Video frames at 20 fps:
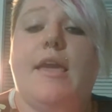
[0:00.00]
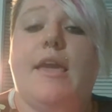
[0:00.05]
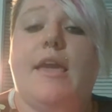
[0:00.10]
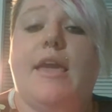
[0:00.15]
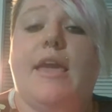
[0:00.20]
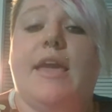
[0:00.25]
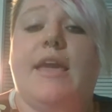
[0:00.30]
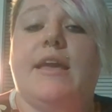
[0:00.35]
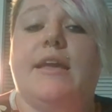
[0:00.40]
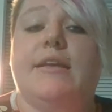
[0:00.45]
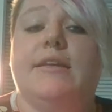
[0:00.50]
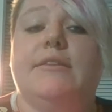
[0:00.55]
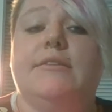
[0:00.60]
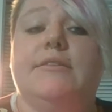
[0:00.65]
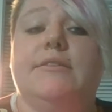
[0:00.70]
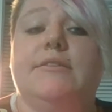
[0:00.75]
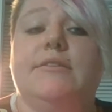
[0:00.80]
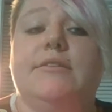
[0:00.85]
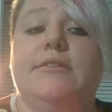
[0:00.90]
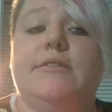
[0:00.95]

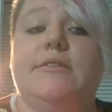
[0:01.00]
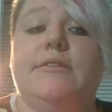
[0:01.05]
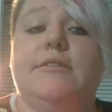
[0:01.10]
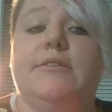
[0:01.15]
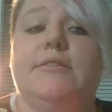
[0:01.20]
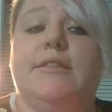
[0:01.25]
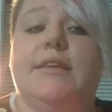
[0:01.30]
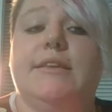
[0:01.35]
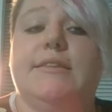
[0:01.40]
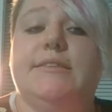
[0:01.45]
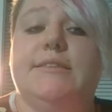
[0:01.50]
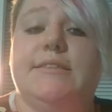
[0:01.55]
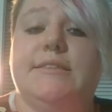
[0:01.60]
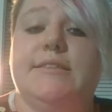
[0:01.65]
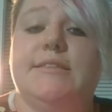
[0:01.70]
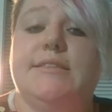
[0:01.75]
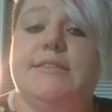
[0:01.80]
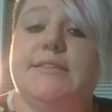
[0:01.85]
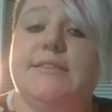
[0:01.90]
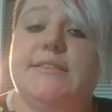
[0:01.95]
And they did
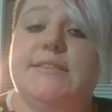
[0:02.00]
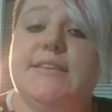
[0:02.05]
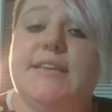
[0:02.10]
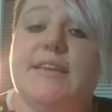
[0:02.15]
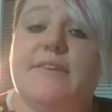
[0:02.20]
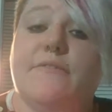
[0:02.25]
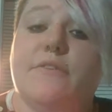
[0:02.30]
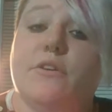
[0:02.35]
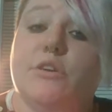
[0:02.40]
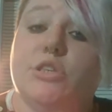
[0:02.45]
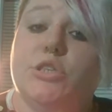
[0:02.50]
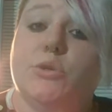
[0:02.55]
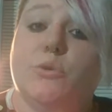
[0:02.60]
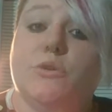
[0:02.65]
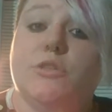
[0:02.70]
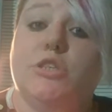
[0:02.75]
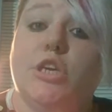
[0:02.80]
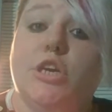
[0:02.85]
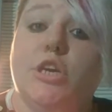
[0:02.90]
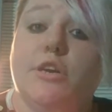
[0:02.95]
this to see if her
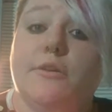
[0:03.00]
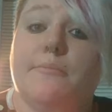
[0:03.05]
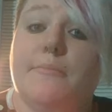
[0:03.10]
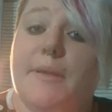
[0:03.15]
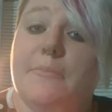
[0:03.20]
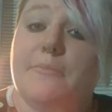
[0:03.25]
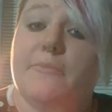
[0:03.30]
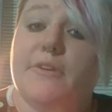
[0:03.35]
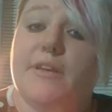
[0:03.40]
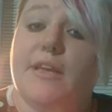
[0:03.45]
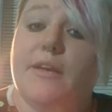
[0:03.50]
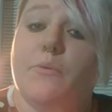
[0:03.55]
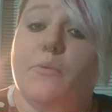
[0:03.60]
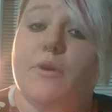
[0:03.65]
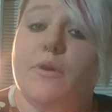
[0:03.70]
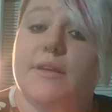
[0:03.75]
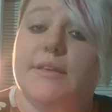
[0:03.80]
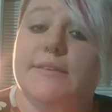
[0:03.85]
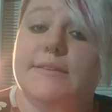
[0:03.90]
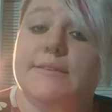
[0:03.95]
short-term memory
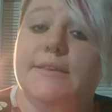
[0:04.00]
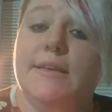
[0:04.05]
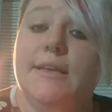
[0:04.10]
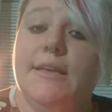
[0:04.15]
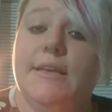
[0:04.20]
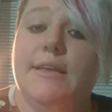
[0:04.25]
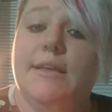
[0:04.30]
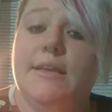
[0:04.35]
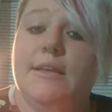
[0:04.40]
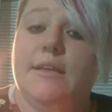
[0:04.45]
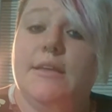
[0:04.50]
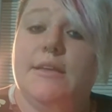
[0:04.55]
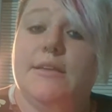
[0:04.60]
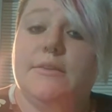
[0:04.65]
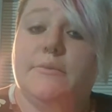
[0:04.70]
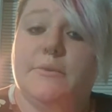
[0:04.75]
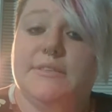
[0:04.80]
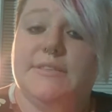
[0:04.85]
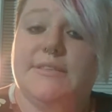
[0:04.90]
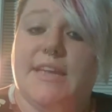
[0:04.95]
was
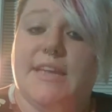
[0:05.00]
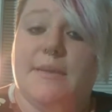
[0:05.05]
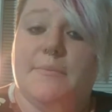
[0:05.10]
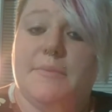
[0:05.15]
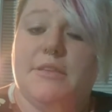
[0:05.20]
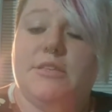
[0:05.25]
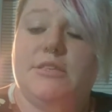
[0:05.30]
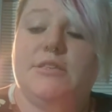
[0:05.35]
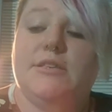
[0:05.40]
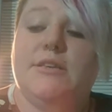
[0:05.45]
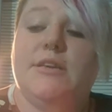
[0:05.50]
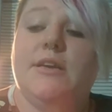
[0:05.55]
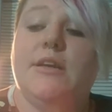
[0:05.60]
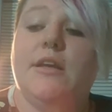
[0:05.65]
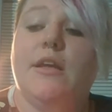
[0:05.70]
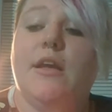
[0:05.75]
damaged.